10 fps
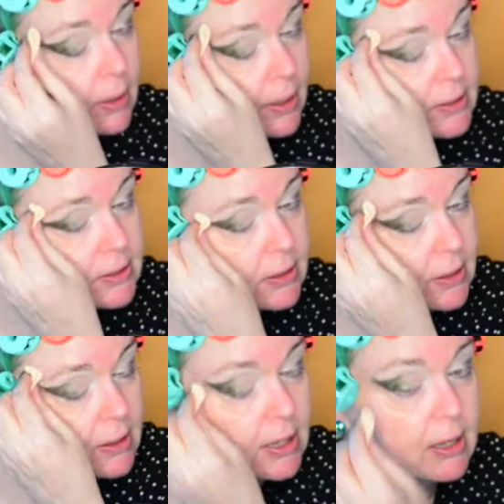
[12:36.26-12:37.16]
That's the
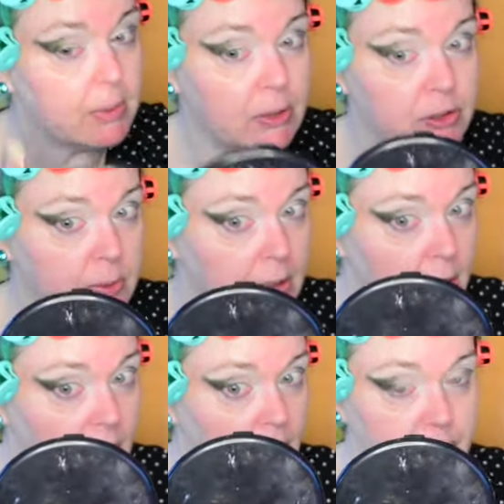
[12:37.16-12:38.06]
good thing about doing
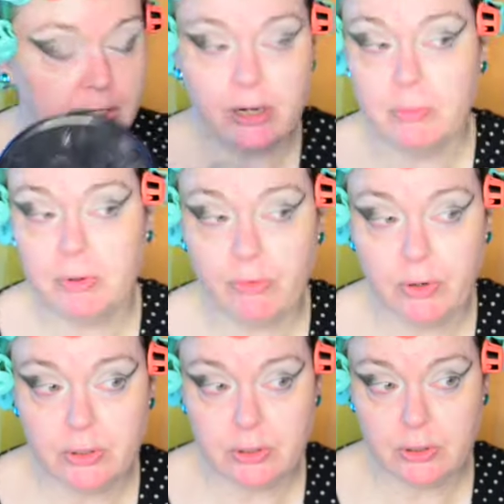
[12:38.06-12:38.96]
your eyeshadow before
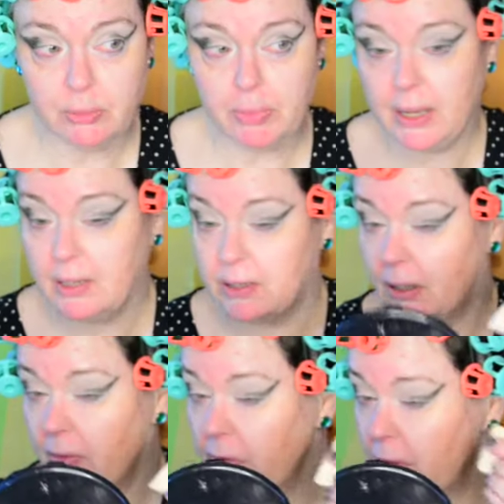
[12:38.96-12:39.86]
you do your base.
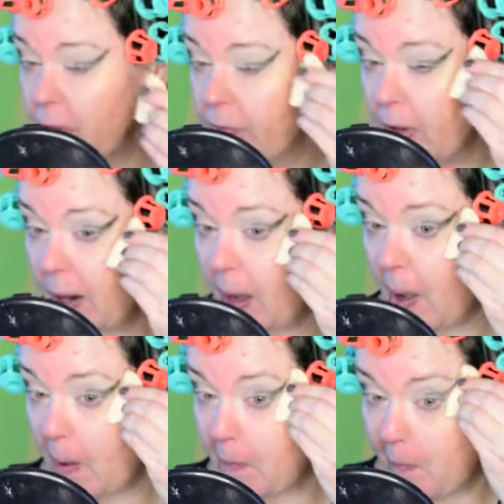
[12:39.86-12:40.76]
If you fuck
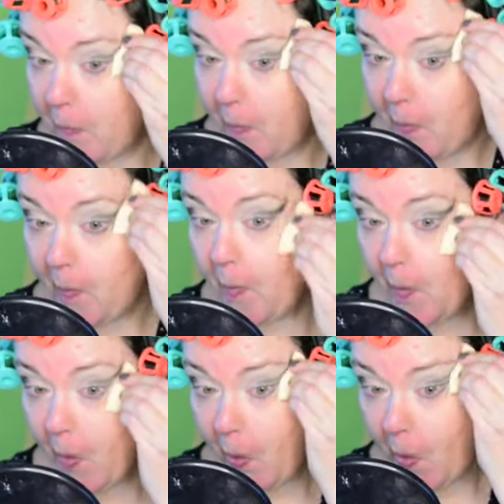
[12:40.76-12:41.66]
up,
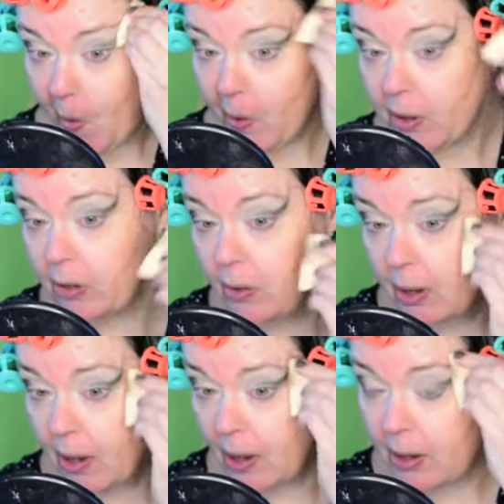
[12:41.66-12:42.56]
you
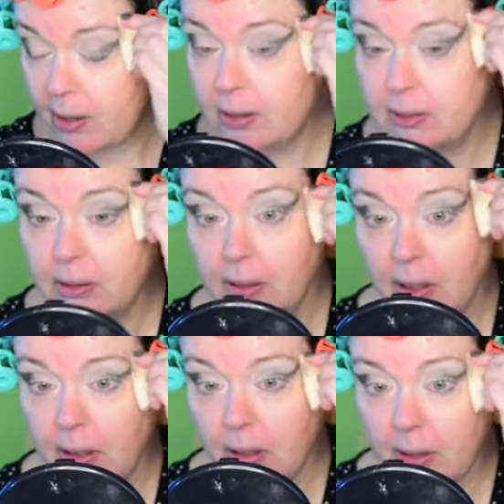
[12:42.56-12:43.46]
can
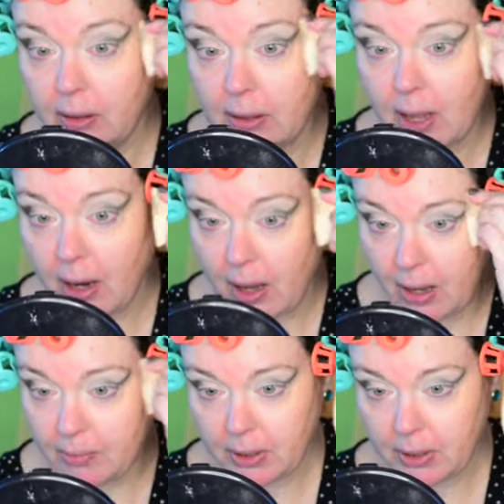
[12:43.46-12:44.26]
easily clean that up.